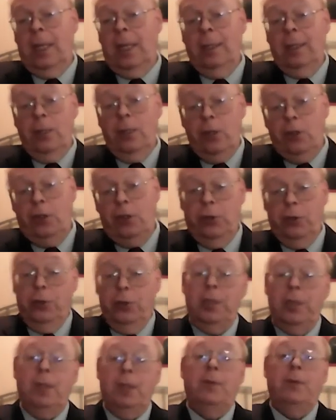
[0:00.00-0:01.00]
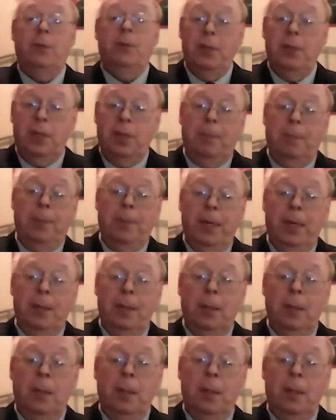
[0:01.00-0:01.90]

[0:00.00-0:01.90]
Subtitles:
in the shoes of the recipient.